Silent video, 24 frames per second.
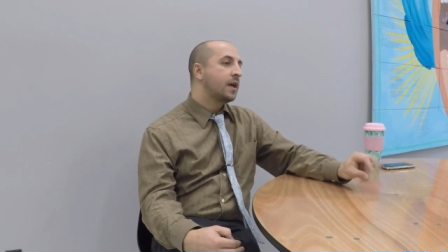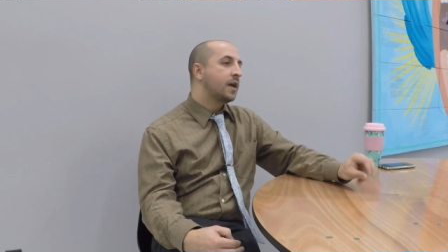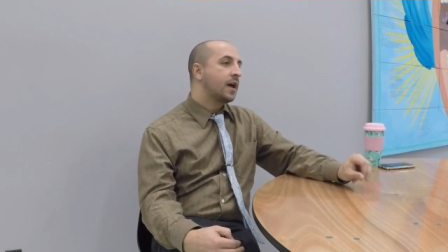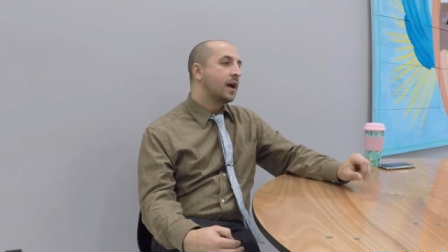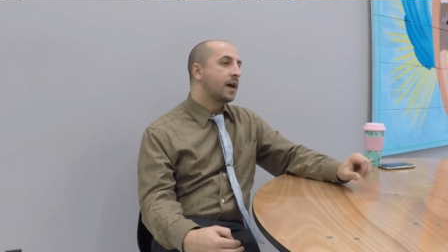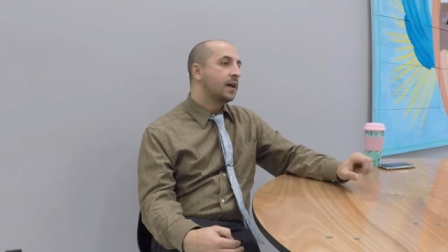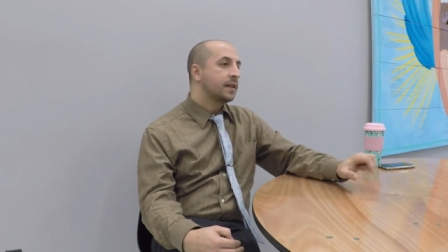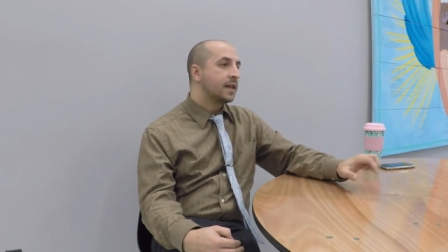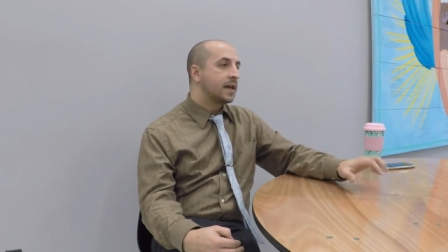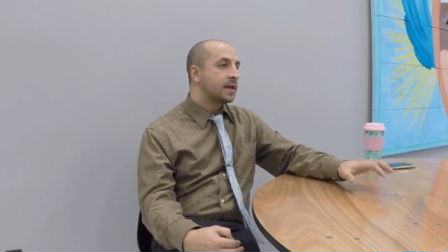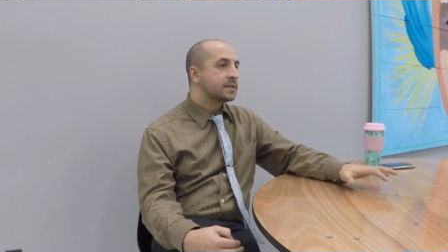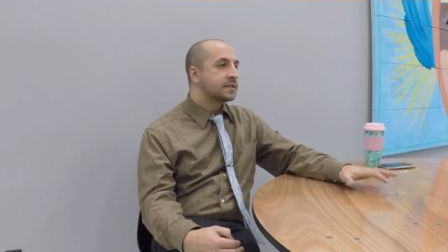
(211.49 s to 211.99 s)

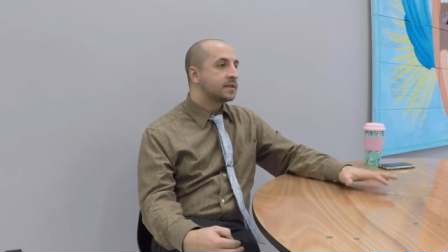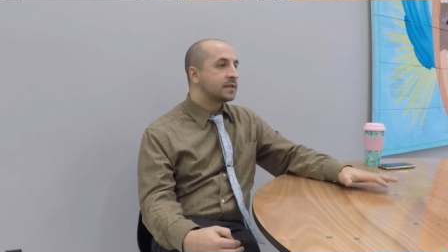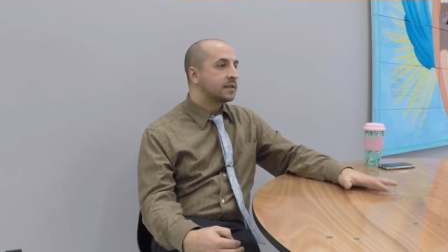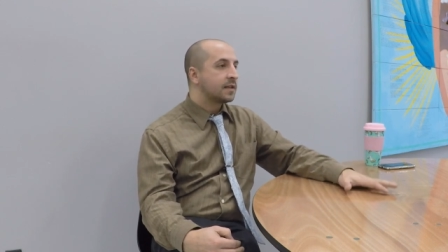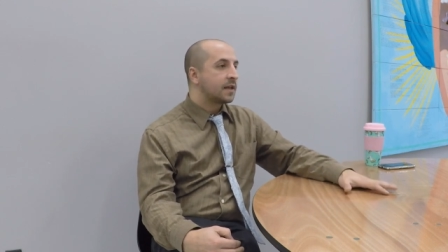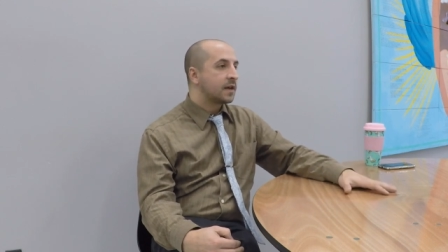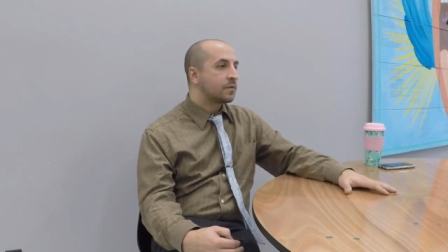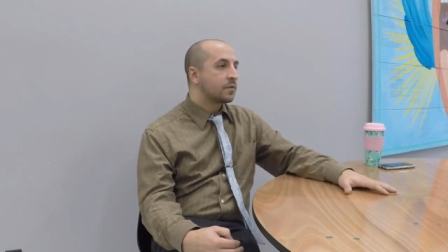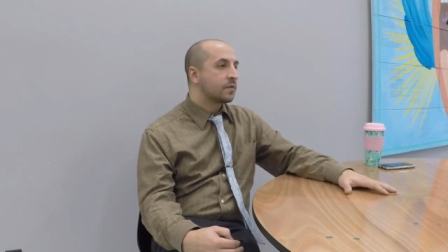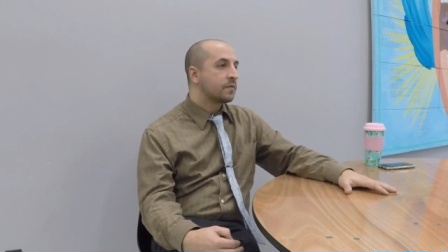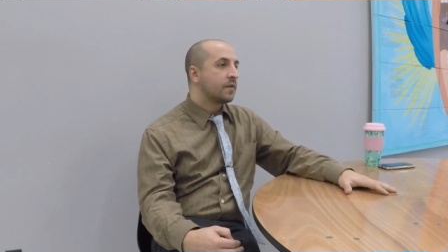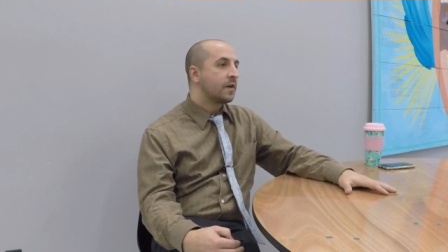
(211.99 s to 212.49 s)
a lesson
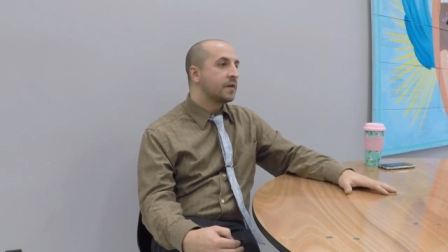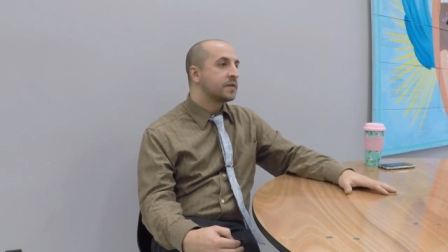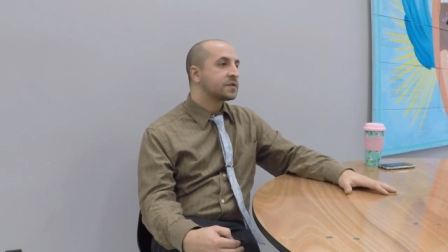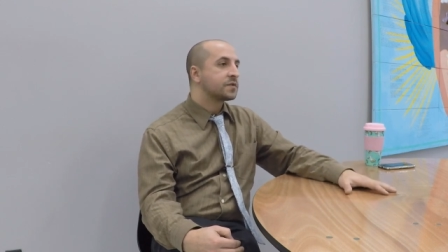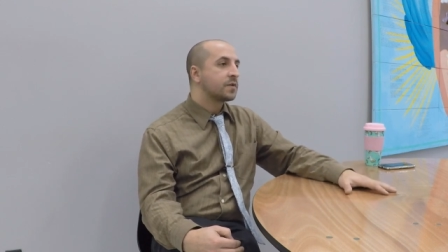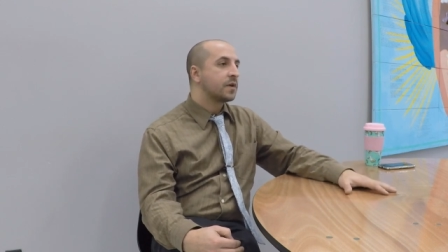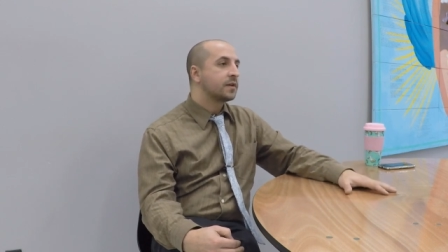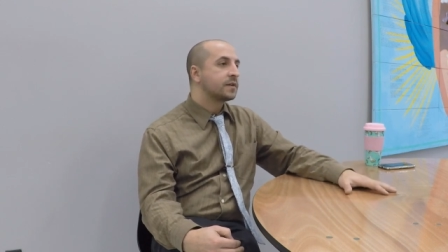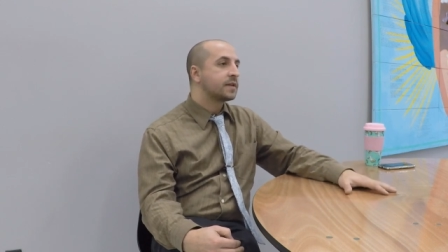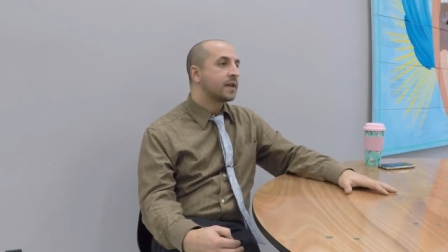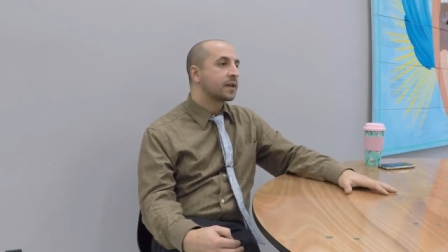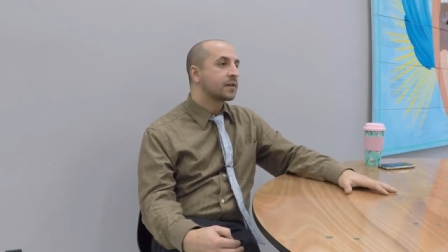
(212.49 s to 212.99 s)
that revolves
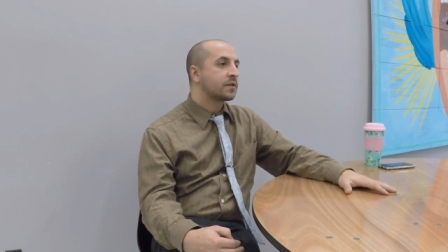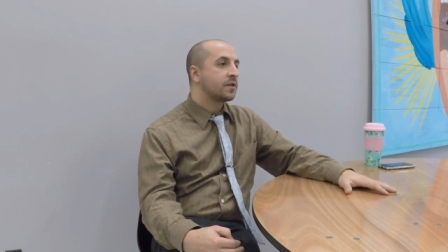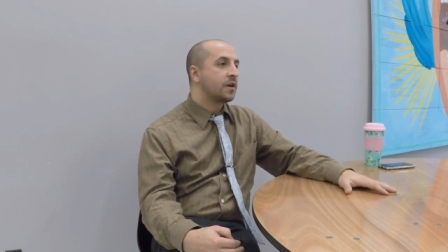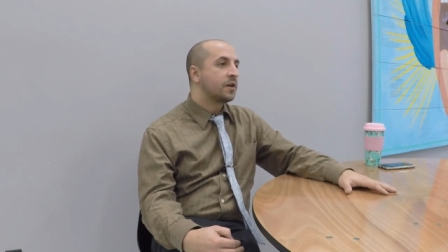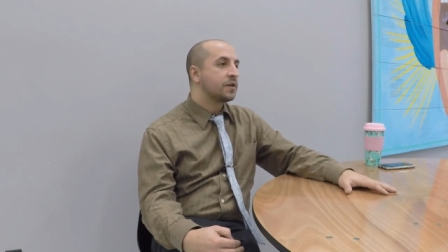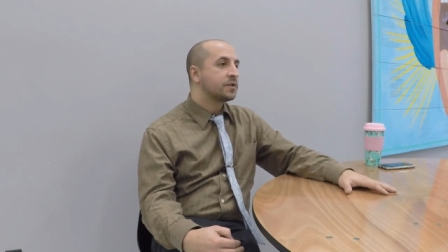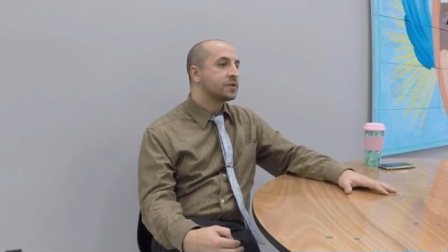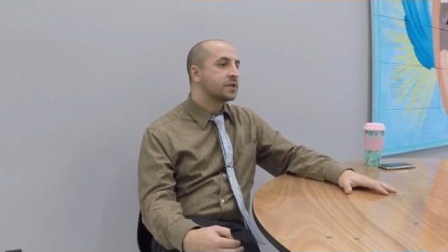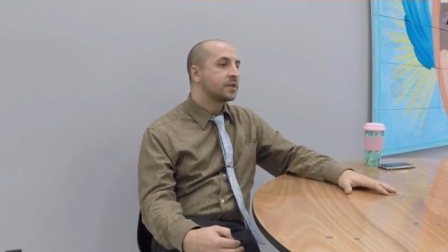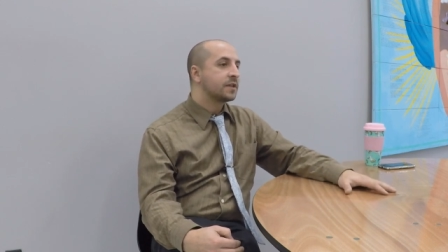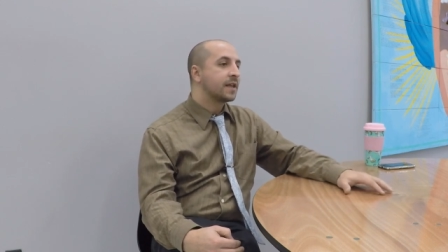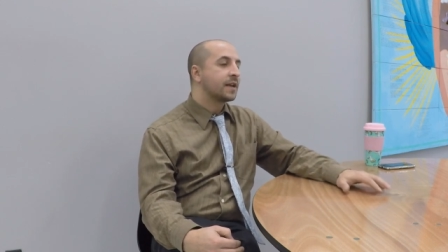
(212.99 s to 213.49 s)
around
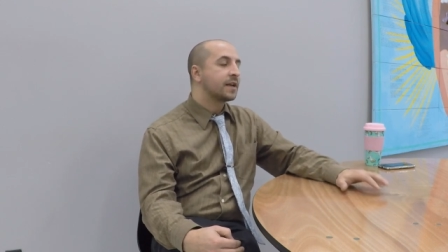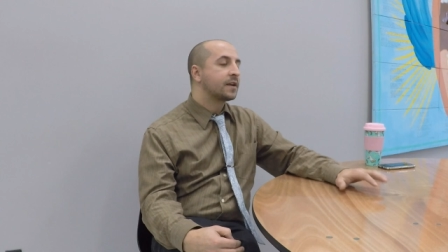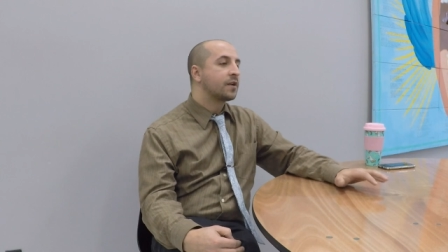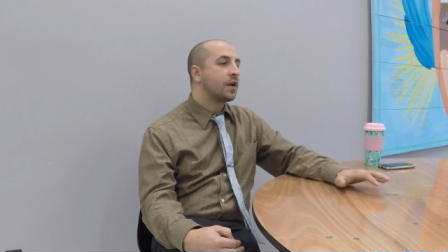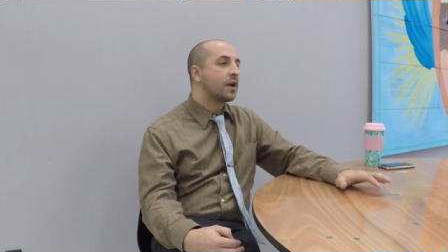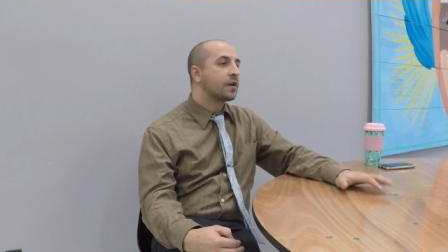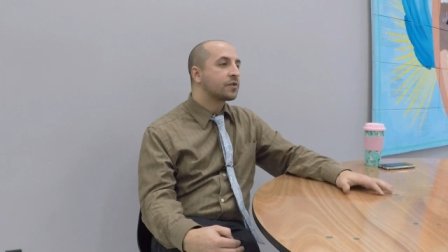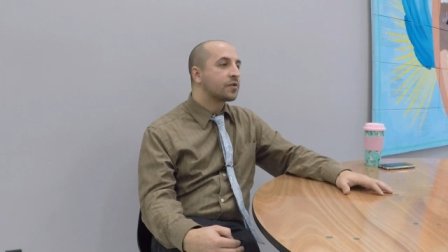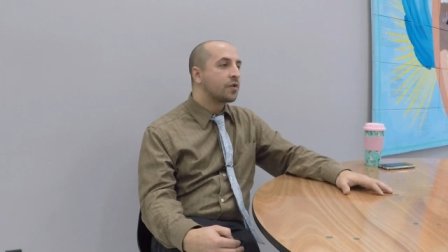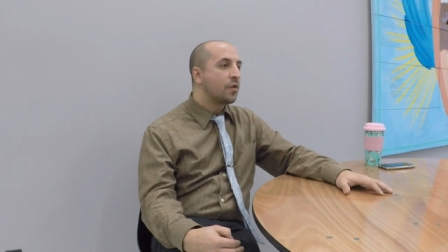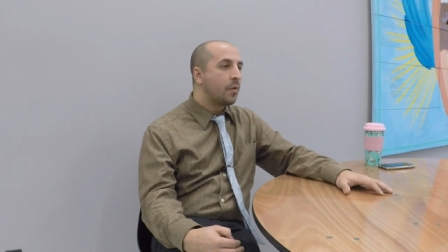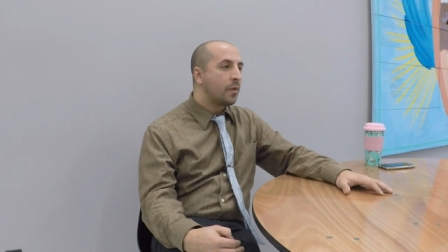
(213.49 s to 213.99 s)
technology and that are
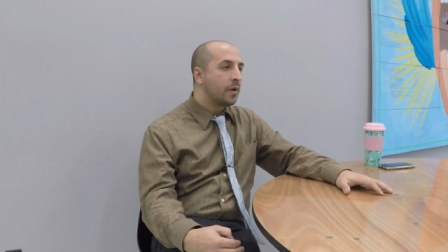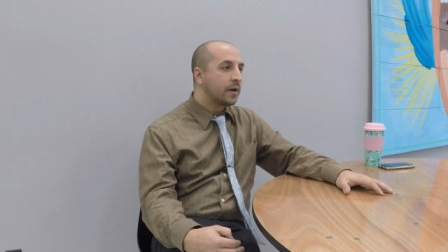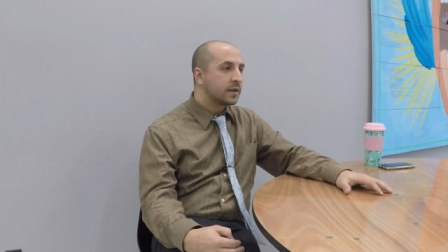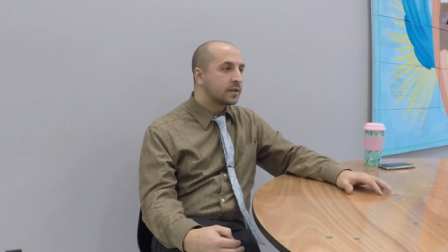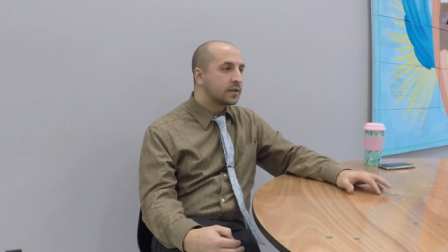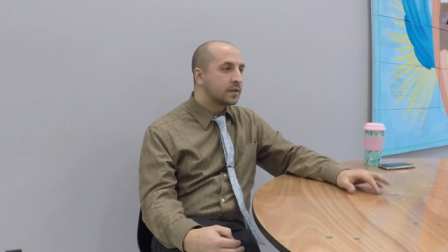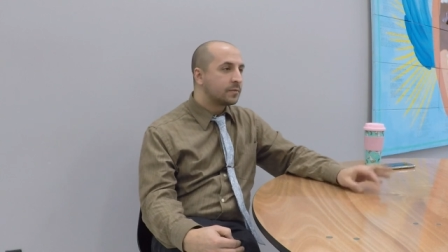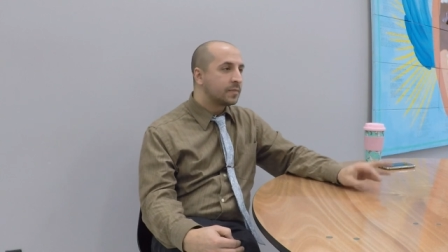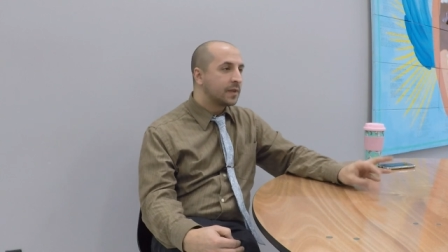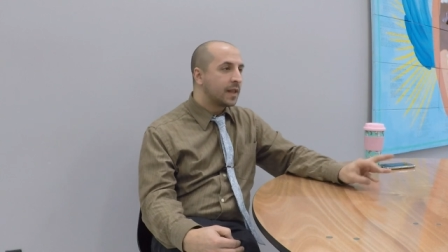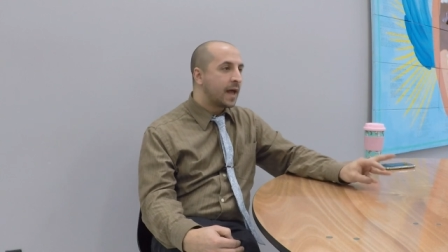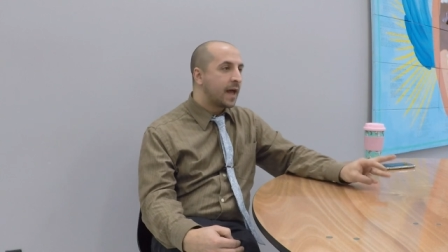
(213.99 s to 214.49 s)
not going
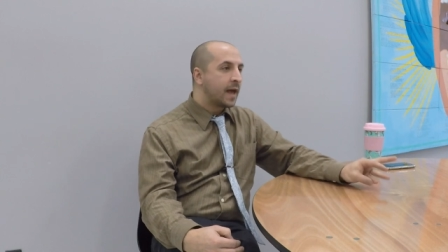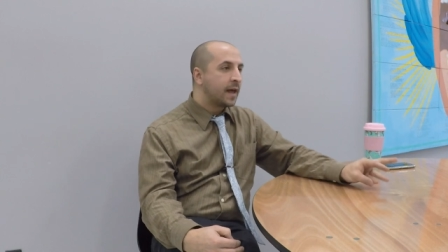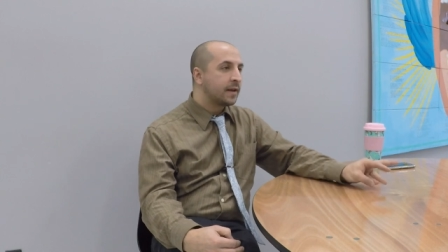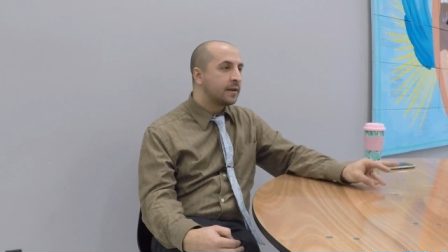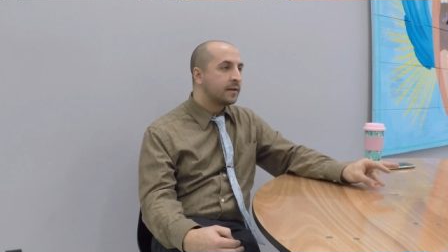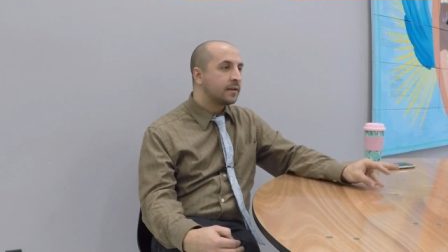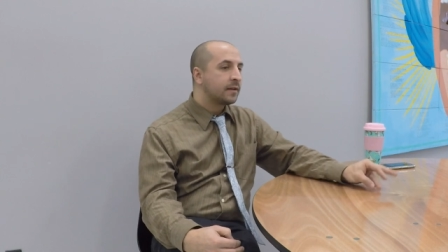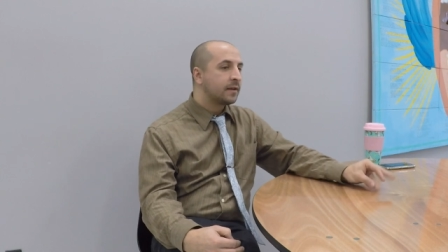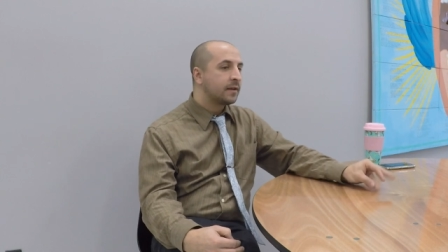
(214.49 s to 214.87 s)
to plan.